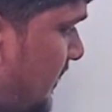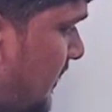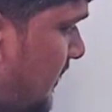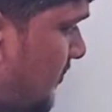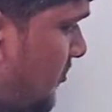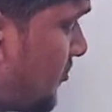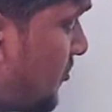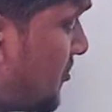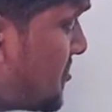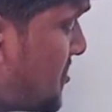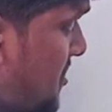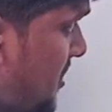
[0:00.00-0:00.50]
in
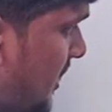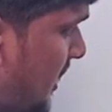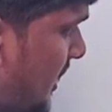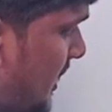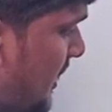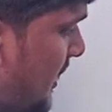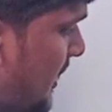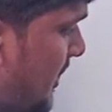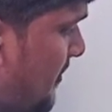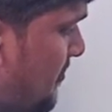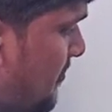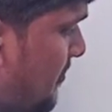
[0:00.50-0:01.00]
question
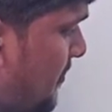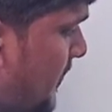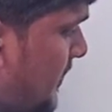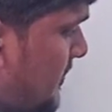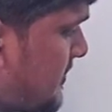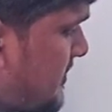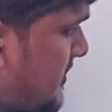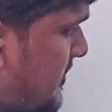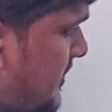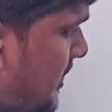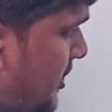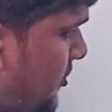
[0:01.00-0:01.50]
M
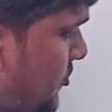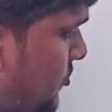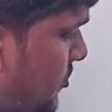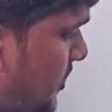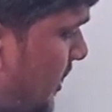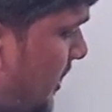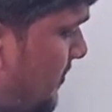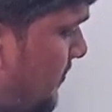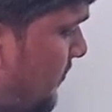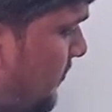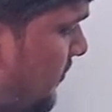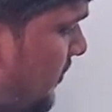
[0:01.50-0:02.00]
plus 3 to
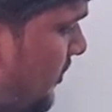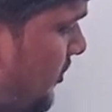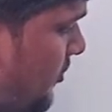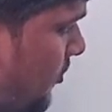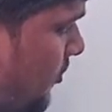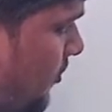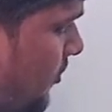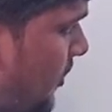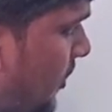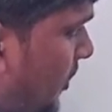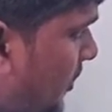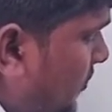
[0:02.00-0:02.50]

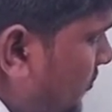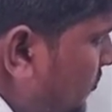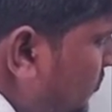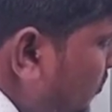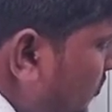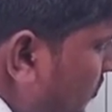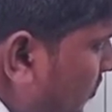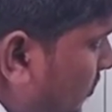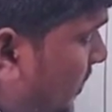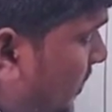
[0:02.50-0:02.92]
M0. So